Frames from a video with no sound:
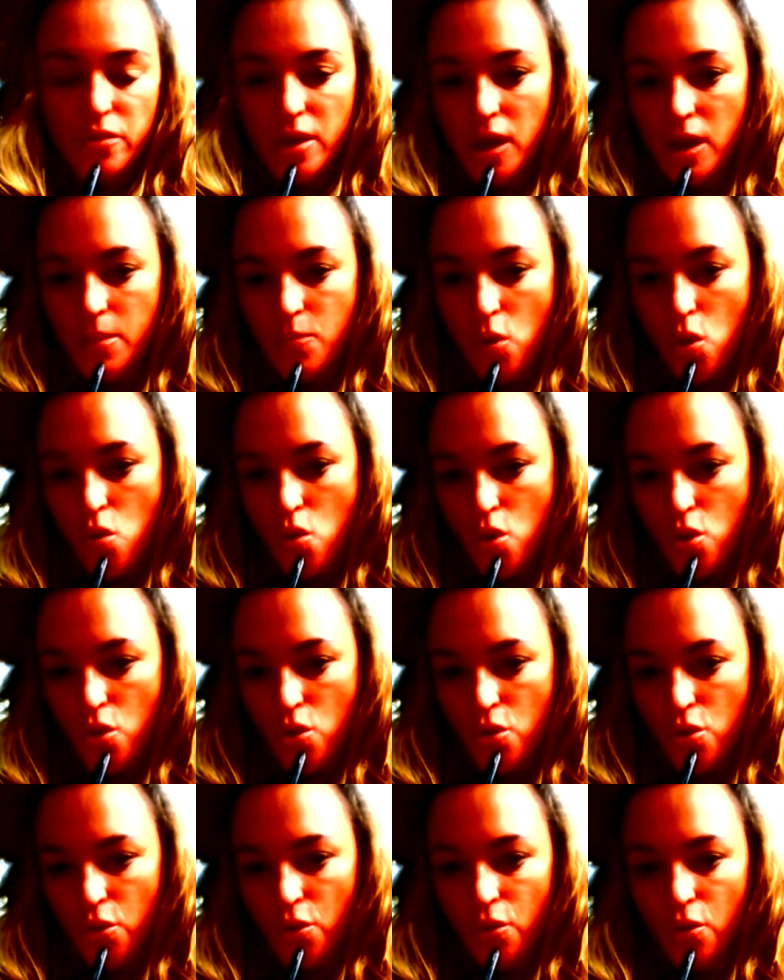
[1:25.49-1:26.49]
him or
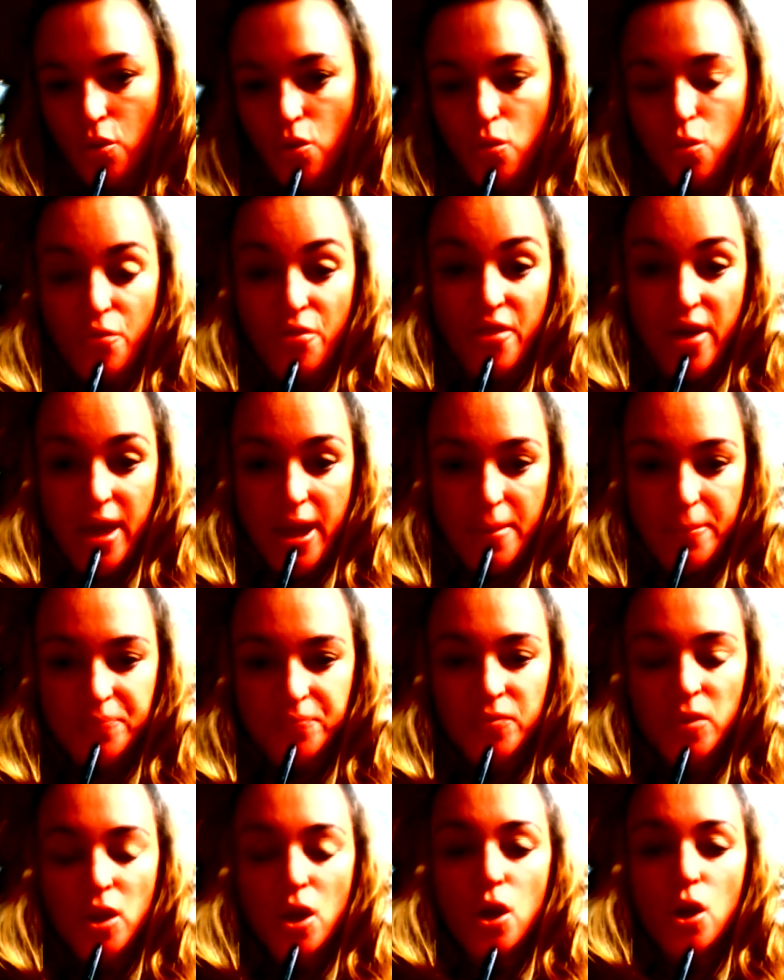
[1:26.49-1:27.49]
her or them